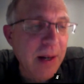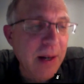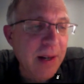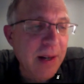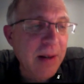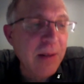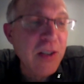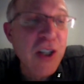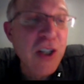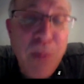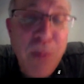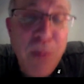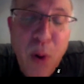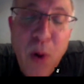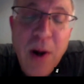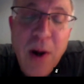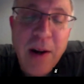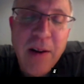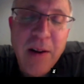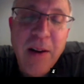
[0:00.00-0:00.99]

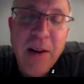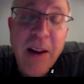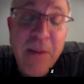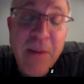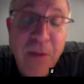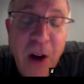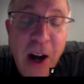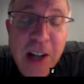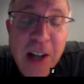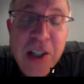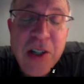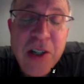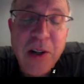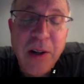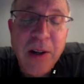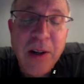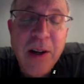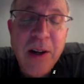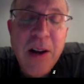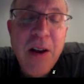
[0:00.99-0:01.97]
support and foster
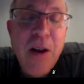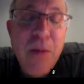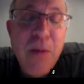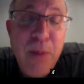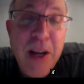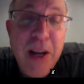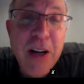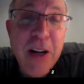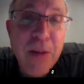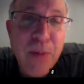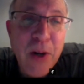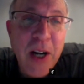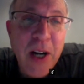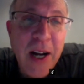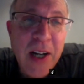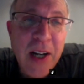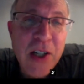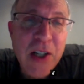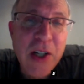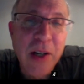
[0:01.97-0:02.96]
peer
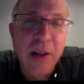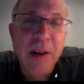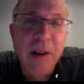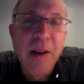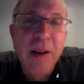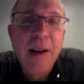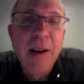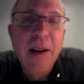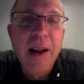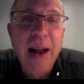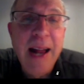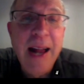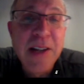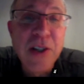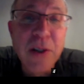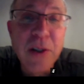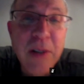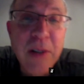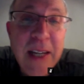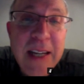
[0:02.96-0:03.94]
production as a
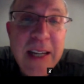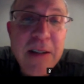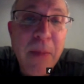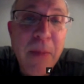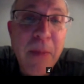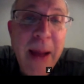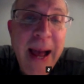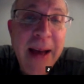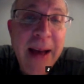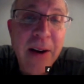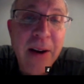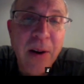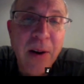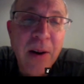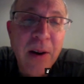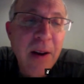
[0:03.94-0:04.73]
legal matter,